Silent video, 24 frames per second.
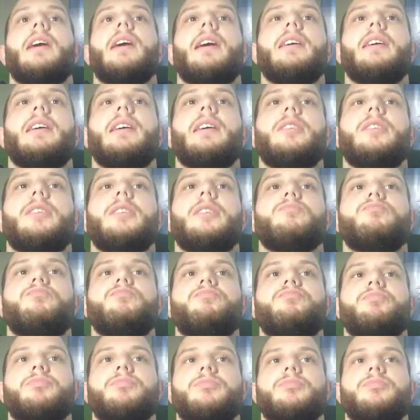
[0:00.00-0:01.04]

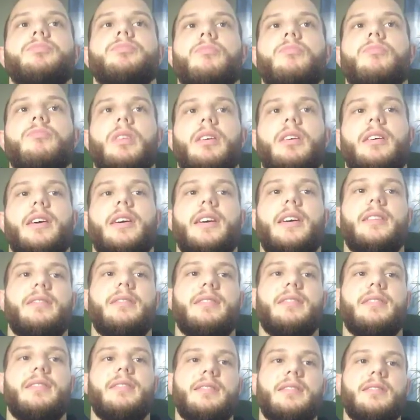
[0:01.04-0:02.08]

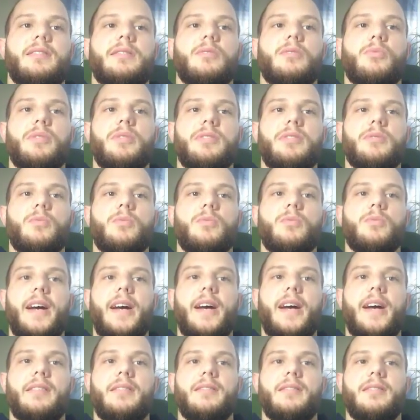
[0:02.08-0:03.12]
and this is the reason
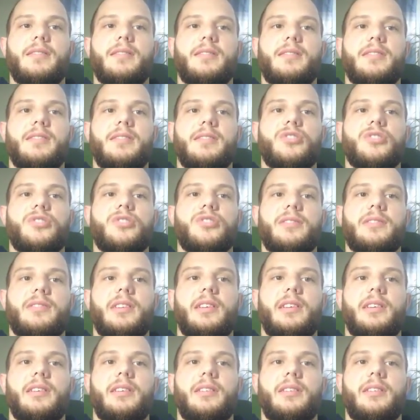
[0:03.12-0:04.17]
why this is just
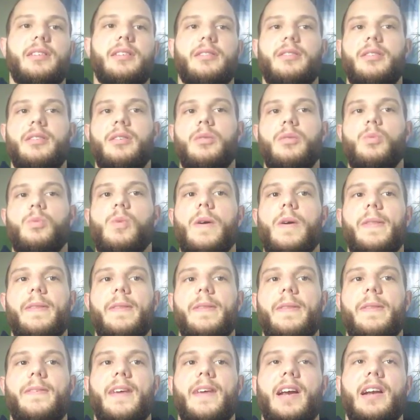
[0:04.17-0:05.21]
a
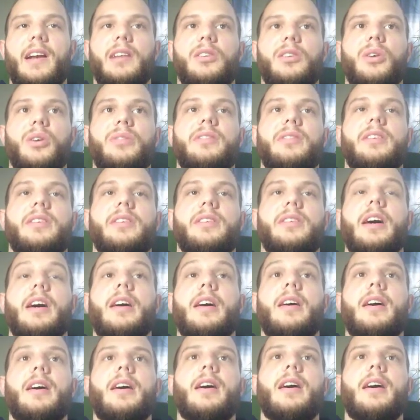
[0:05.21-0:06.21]
one single dot here.